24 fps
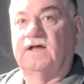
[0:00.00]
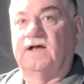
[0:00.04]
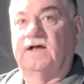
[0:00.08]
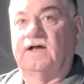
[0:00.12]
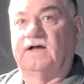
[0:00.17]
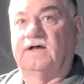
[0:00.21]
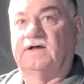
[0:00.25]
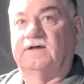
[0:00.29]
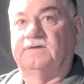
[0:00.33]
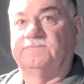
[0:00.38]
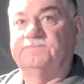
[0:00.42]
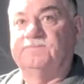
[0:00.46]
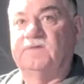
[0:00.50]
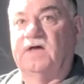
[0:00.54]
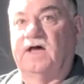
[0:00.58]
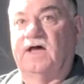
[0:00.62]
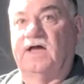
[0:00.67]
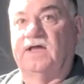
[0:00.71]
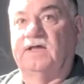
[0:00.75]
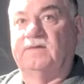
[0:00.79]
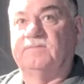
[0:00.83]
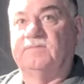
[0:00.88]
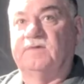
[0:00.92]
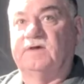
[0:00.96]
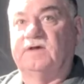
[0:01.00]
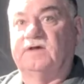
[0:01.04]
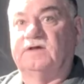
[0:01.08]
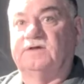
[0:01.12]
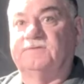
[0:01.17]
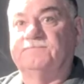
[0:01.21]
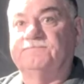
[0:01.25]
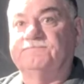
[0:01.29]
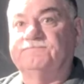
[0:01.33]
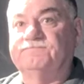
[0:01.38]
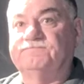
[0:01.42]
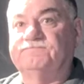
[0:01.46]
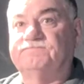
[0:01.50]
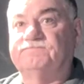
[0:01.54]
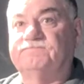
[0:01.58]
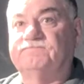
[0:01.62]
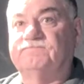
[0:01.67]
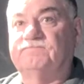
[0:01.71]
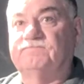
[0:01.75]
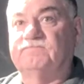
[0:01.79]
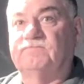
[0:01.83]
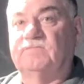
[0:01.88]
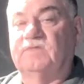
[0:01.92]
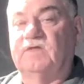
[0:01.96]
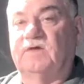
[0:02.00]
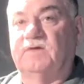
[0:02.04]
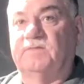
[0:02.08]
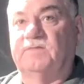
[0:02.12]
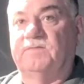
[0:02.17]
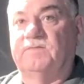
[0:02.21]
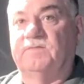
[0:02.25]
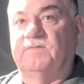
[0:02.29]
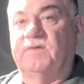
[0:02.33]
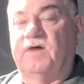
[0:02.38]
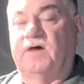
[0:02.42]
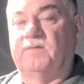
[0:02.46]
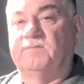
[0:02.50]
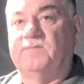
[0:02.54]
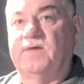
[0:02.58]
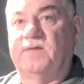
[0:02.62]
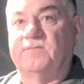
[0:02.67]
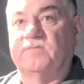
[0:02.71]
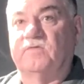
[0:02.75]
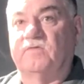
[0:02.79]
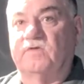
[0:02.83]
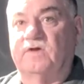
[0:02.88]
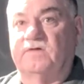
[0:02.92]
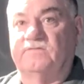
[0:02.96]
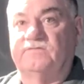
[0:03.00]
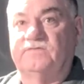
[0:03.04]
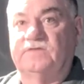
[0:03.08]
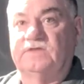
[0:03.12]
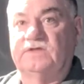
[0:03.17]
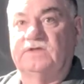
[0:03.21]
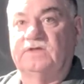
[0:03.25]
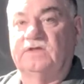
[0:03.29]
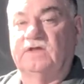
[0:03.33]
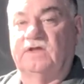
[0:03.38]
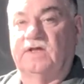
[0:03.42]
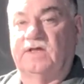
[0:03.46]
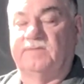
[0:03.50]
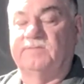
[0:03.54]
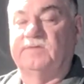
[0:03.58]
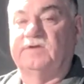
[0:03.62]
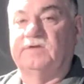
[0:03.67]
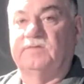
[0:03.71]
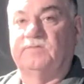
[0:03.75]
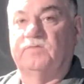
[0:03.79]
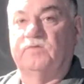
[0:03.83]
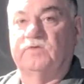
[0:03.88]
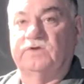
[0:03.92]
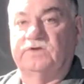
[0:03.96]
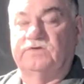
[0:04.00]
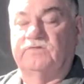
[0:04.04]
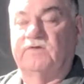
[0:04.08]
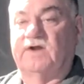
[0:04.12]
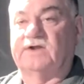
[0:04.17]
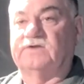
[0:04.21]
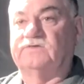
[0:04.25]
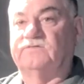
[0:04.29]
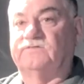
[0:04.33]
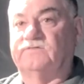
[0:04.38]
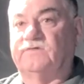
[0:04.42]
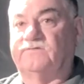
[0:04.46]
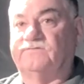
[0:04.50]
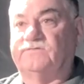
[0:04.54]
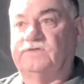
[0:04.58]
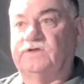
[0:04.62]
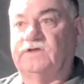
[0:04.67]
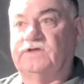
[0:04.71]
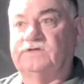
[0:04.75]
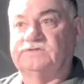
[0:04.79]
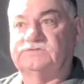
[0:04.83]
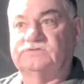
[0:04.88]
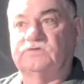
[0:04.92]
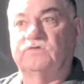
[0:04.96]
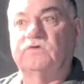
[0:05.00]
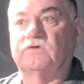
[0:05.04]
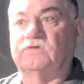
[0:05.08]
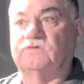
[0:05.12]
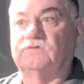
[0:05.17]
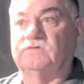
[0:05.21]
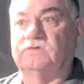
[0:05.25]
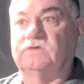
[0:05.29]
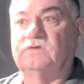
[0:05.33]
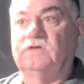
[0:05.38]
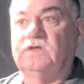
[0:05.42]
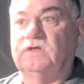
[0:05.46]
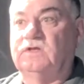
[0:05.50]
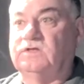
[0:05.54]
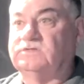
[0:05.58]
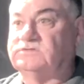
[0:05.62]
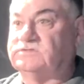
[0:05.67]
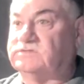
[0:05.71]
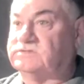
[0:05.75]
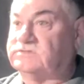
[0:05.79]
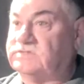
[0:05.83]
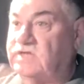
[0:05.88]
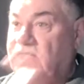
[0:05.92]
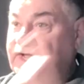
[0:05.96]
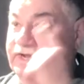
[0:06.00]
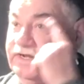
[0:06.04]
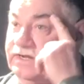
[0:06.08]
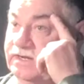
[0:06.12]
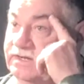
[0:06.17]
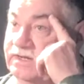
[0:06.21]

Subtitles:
I am a member of I'm on the board of directors of the Historical Society,